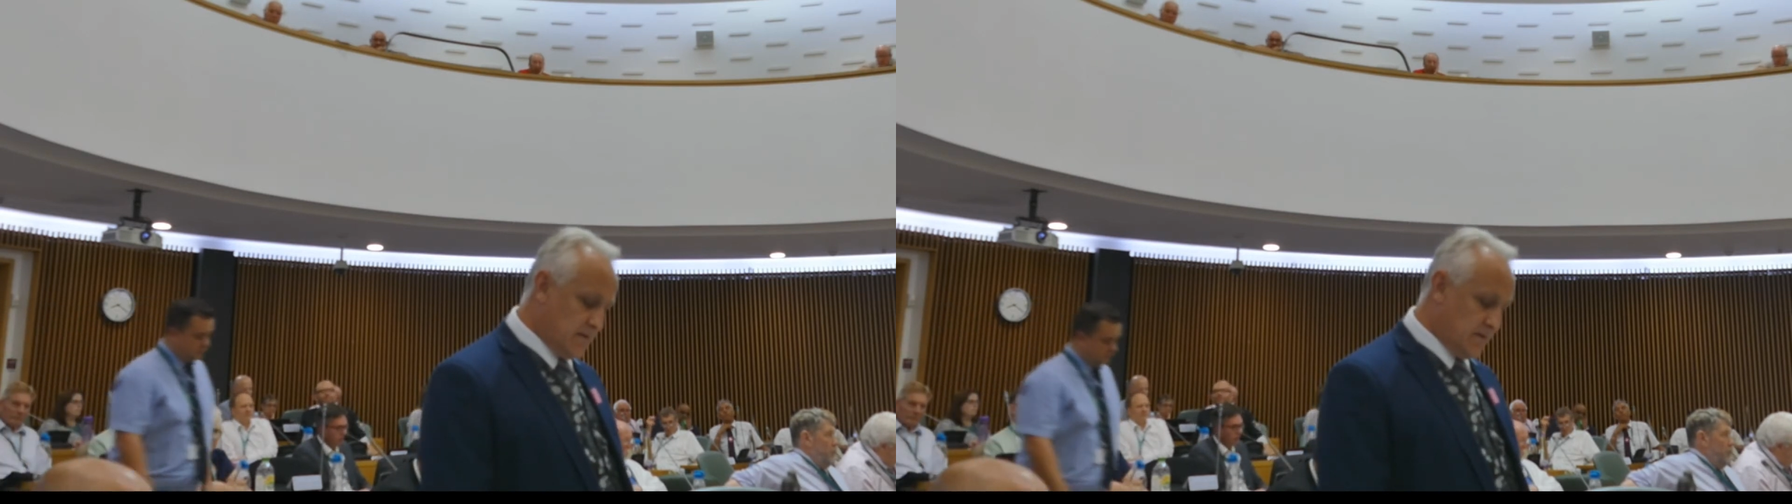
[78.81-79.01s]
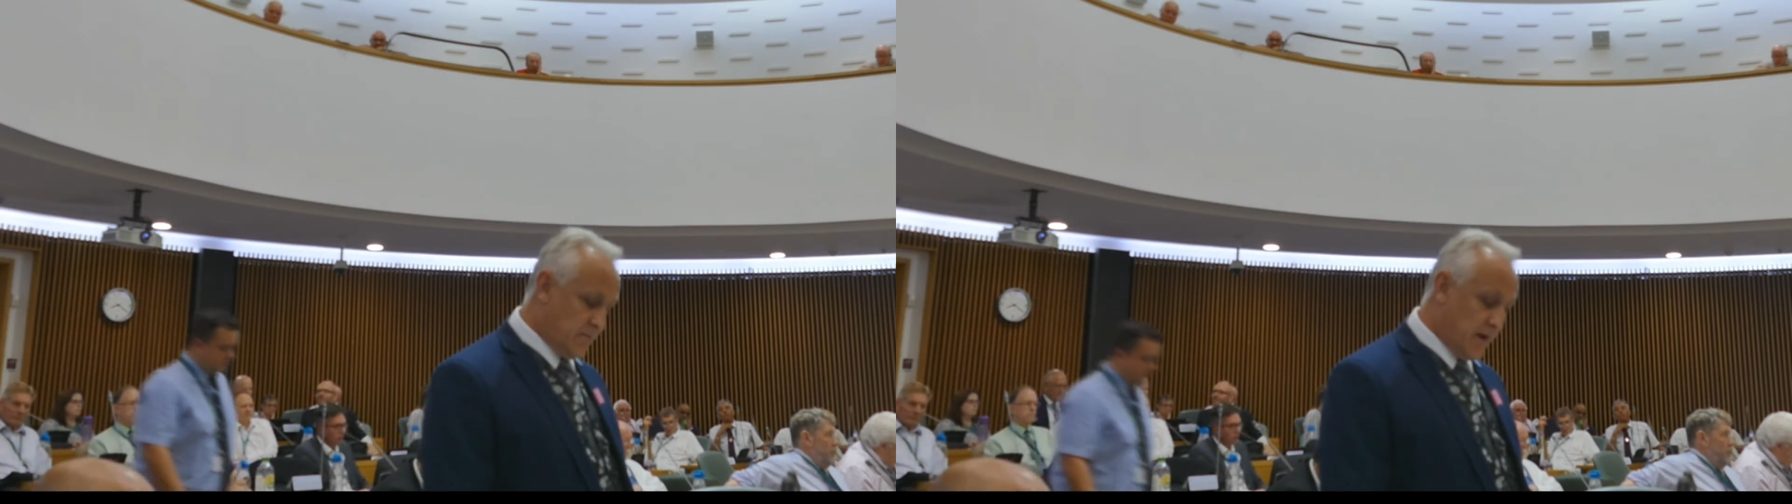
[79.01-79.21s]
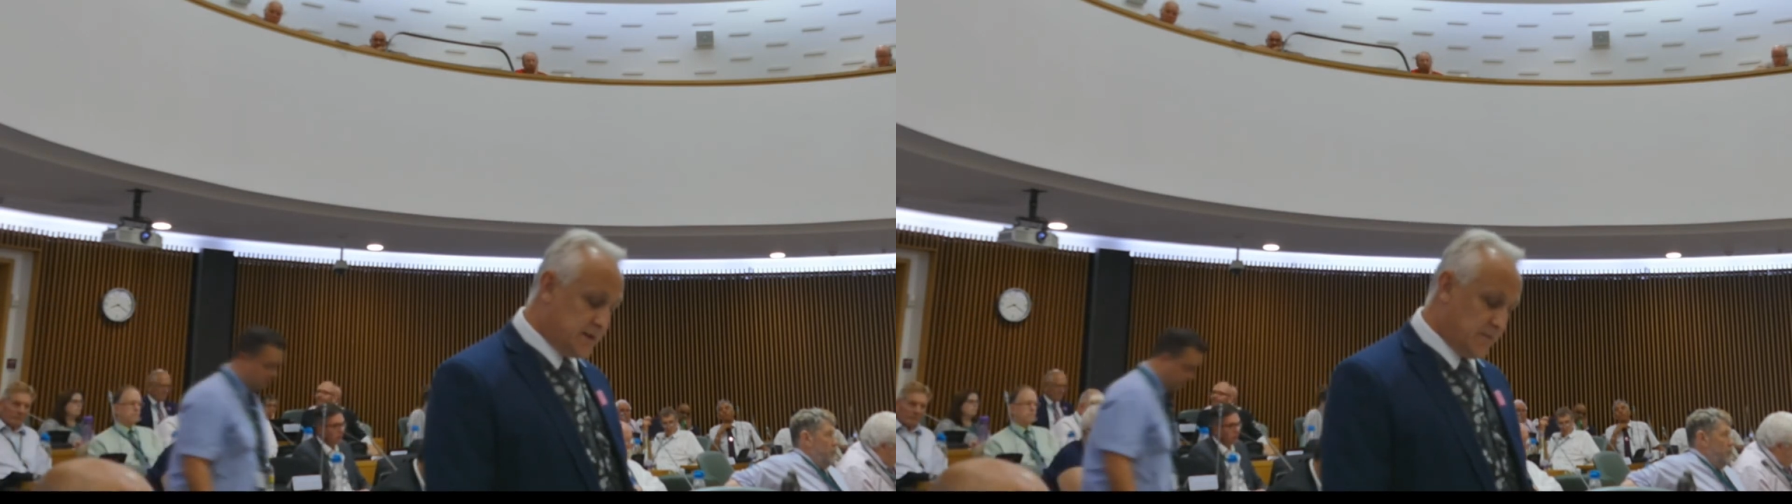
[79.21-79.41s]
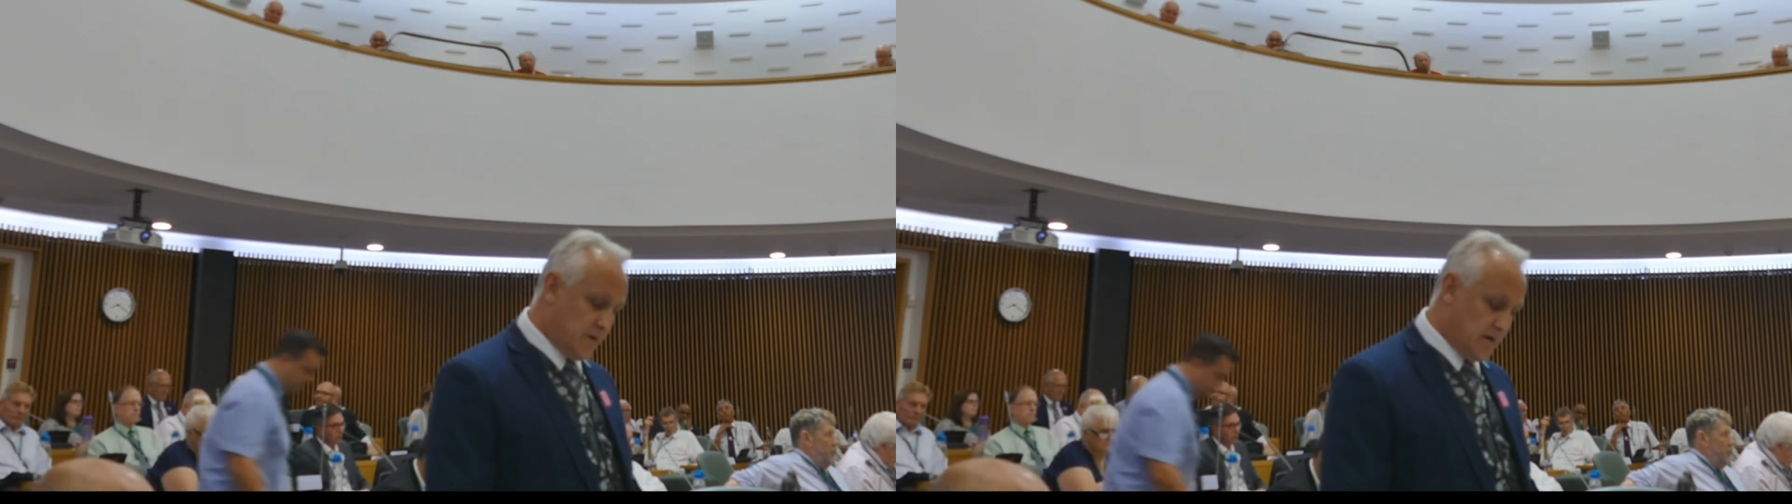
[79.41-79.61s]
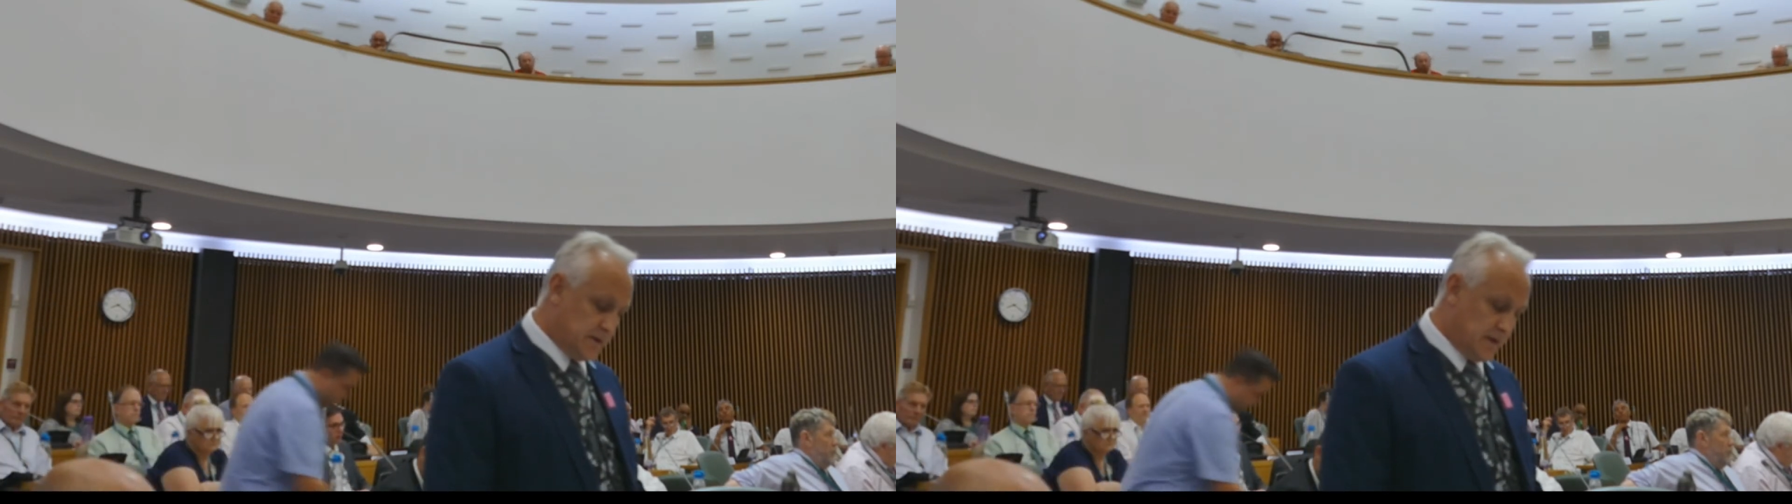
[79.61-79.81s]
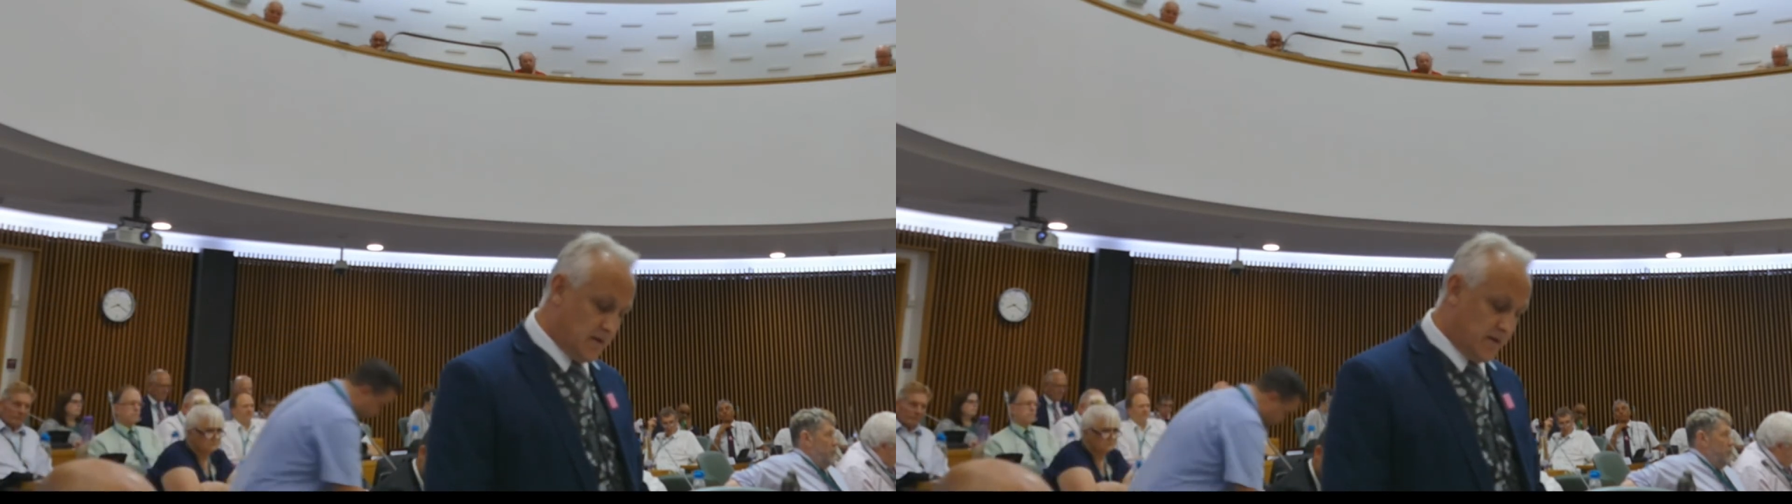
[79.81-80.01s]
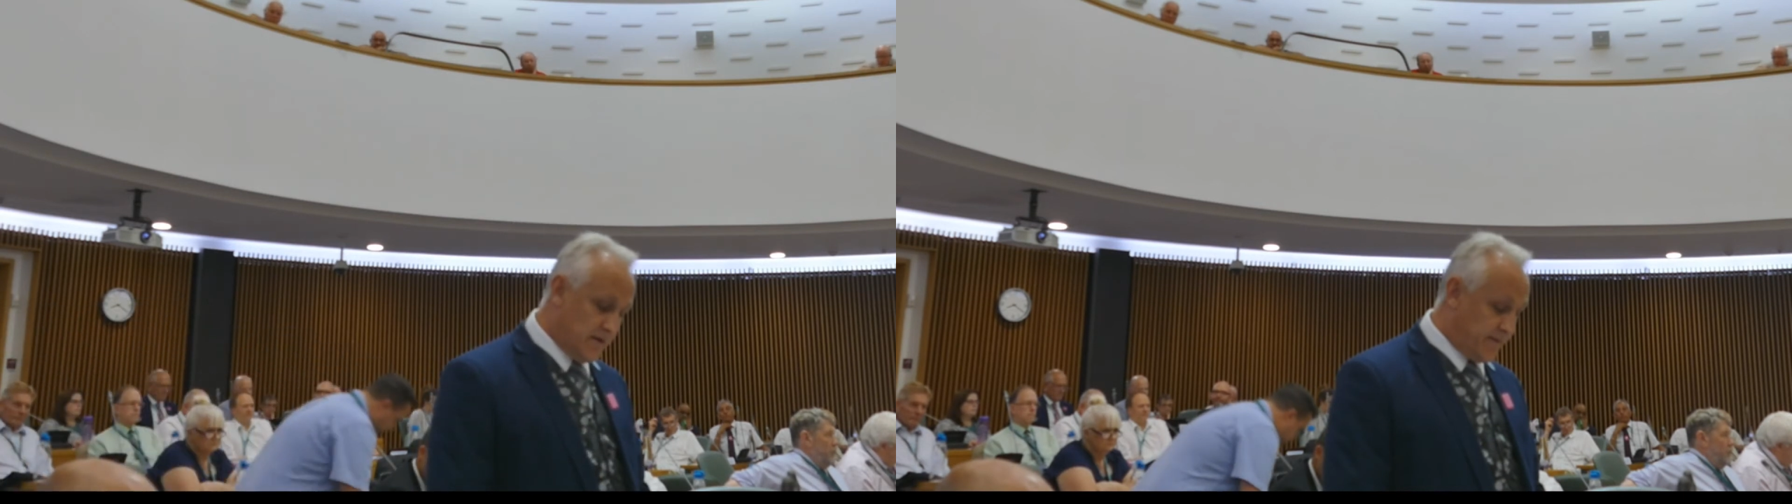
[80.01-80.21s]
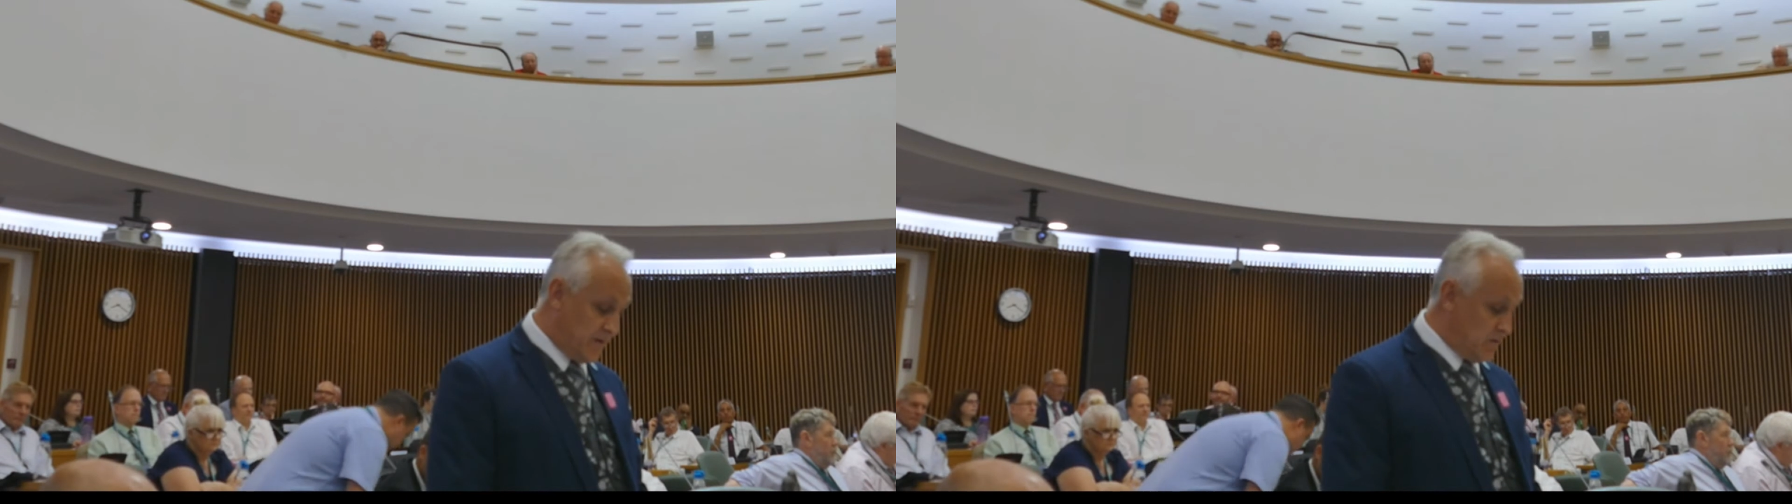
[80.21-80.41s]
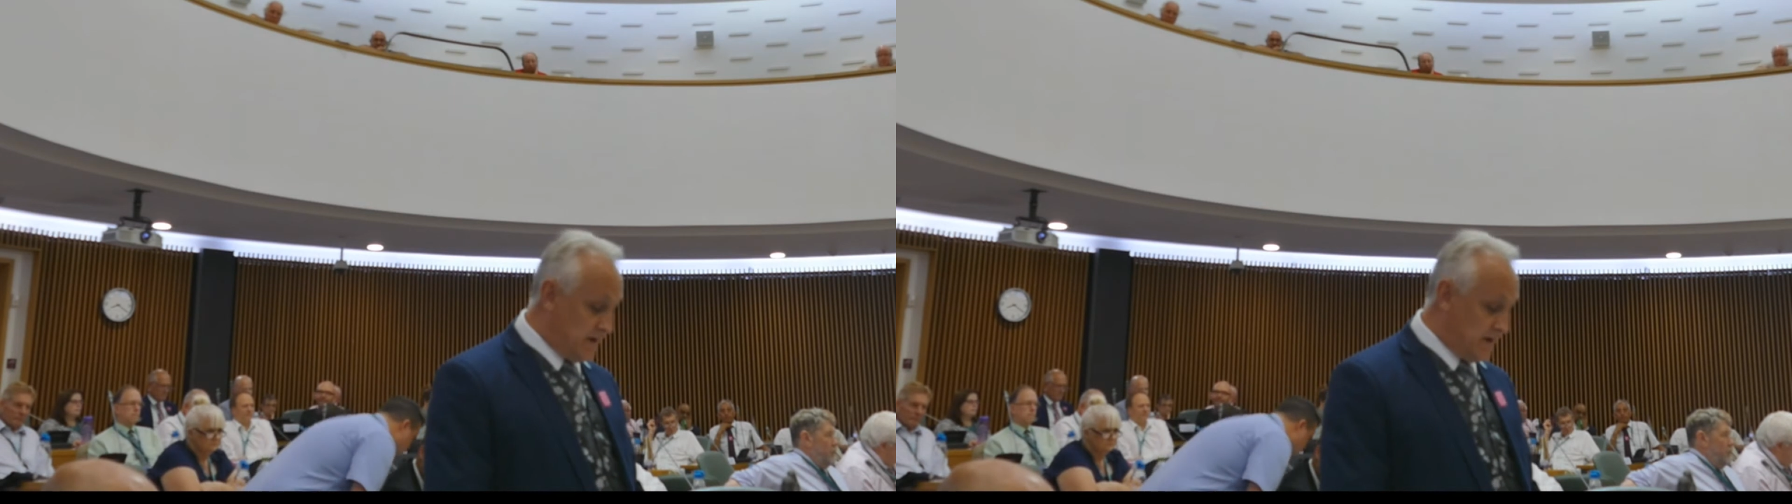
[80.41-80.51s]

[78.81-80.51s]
The Brexit Party, only a few